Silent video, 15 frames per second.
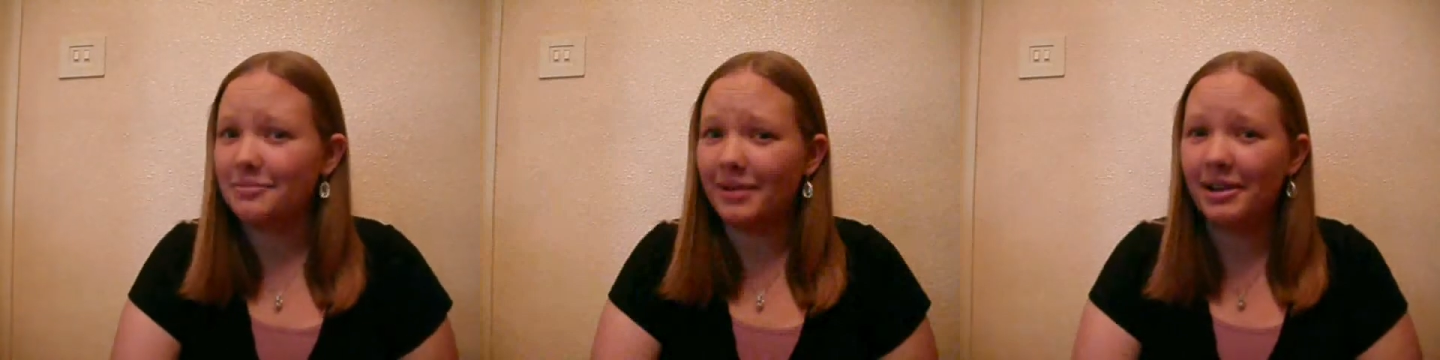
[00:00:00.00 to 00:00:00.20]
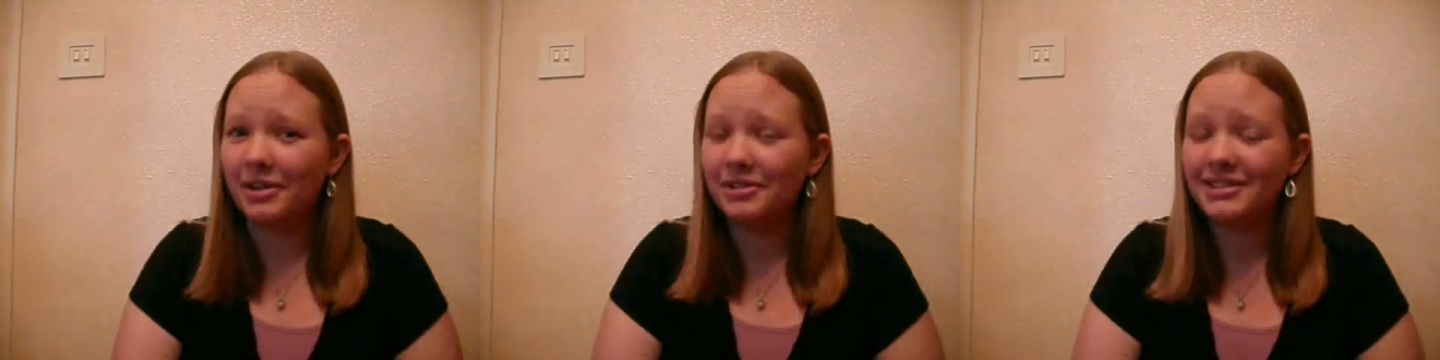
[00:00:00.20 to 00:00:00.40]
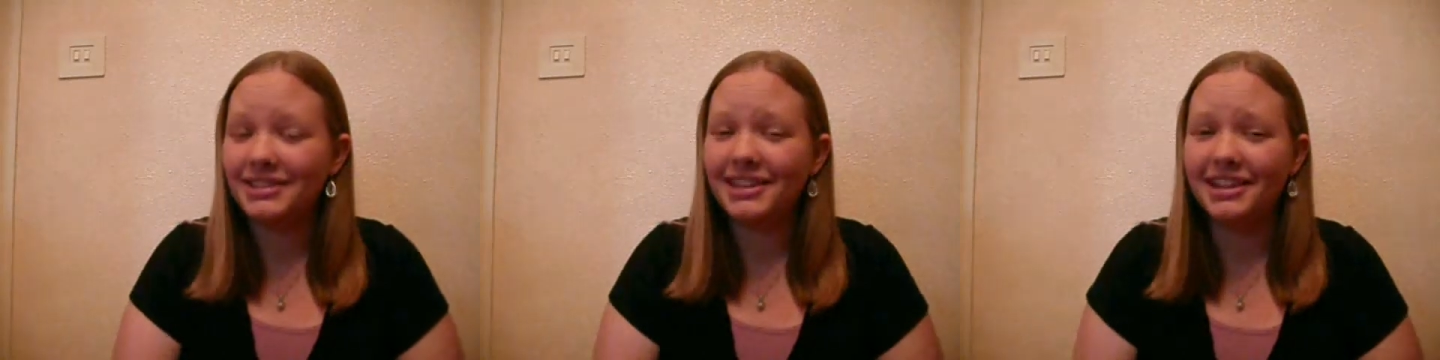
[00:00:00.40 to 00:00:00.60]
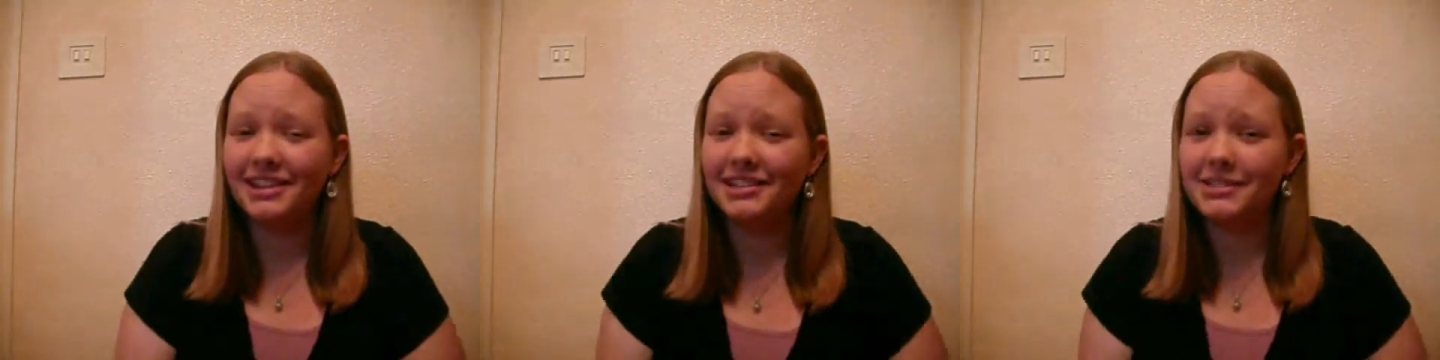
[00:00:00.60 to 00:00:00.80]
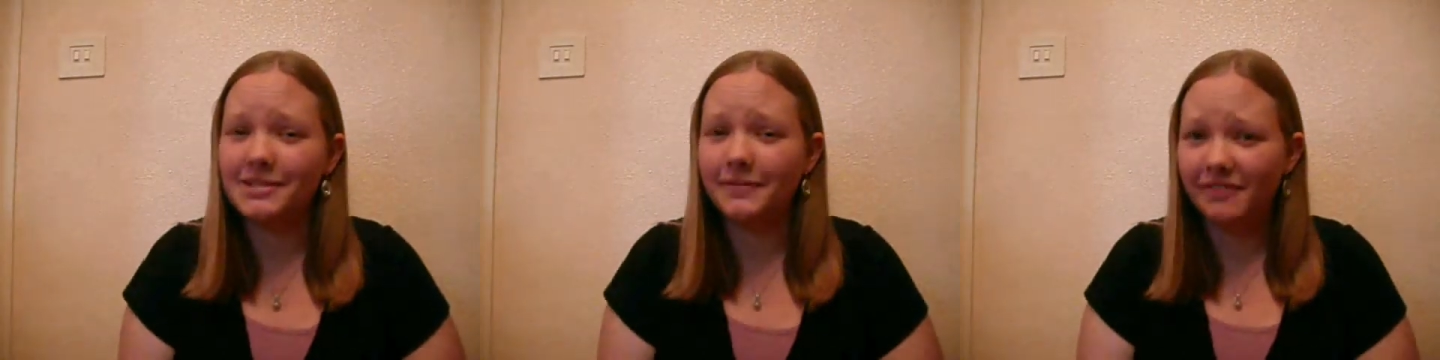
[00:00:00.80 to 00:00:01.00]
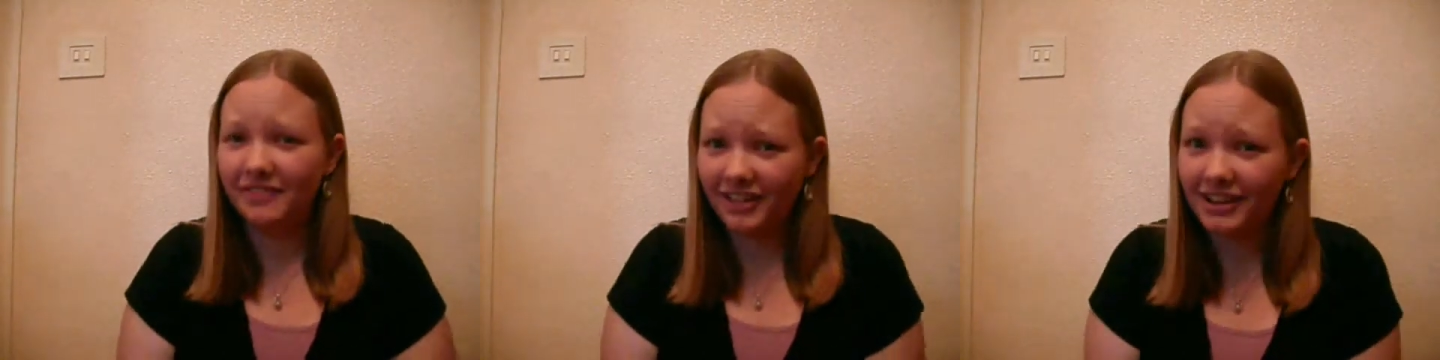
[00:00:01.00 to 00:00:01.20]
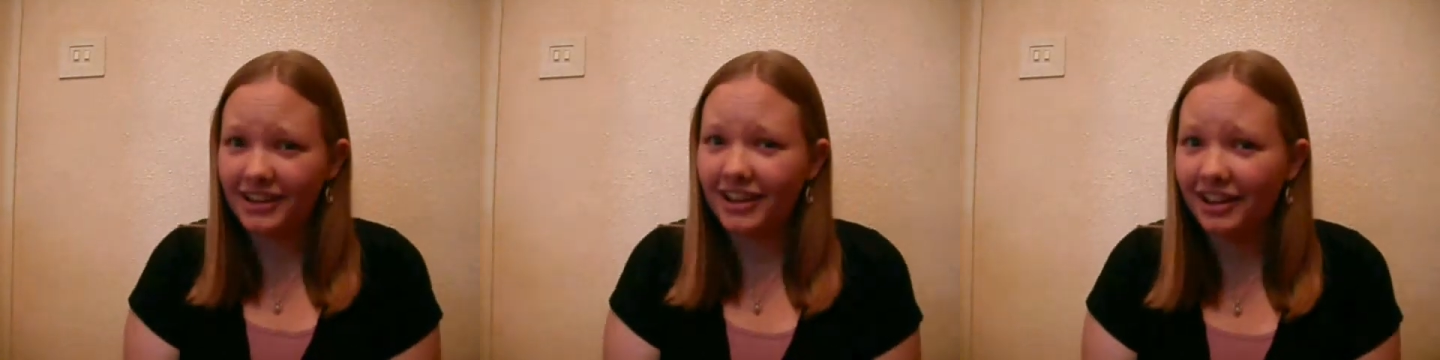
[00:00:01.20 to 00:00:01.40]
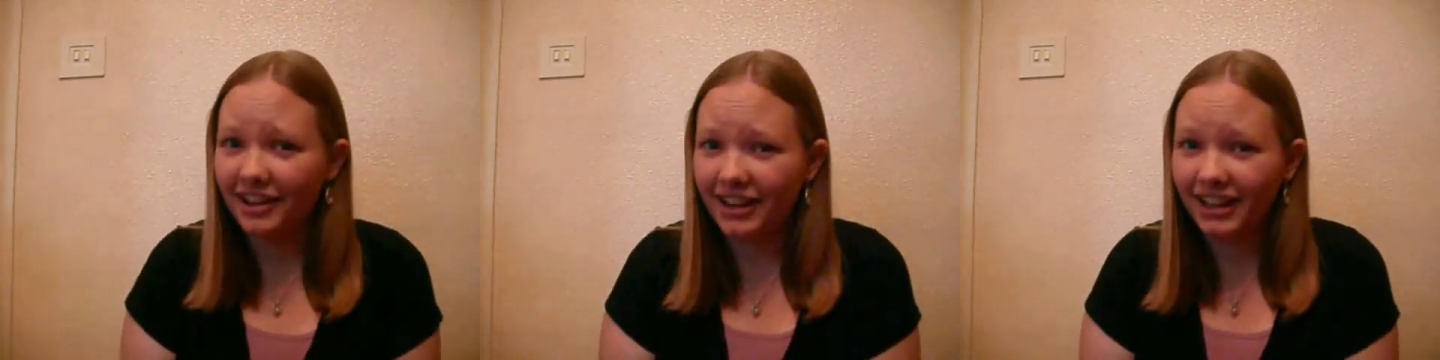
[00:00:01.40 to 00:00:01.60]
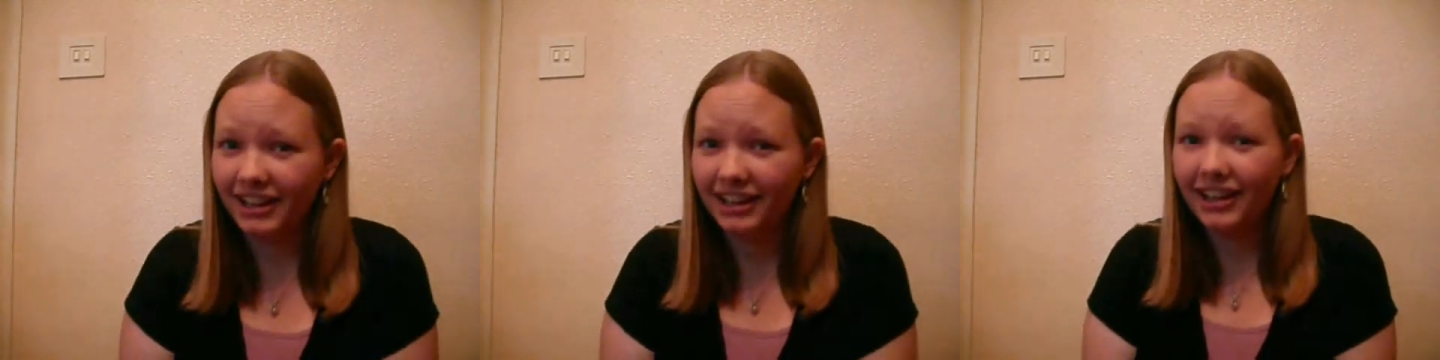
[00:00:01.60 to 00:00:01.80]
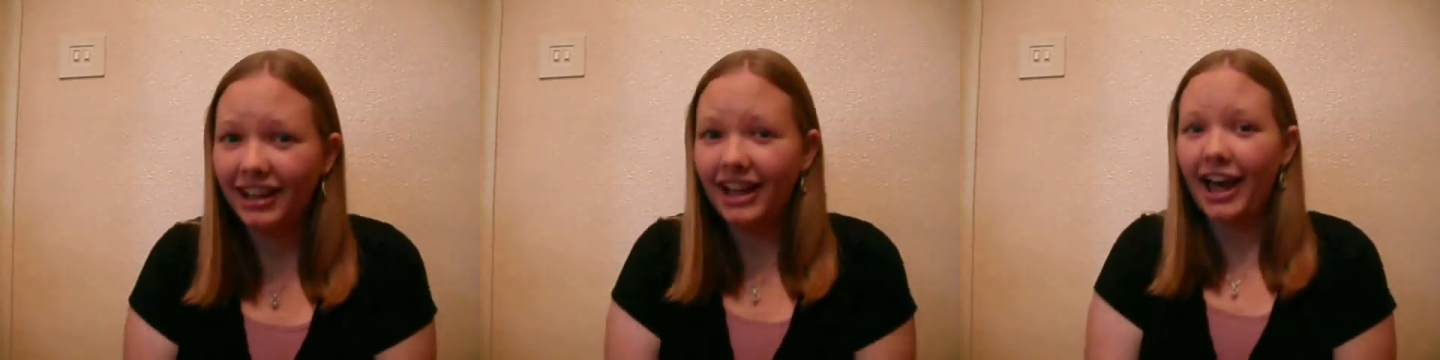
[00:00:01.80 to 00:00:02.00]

about is VidCon.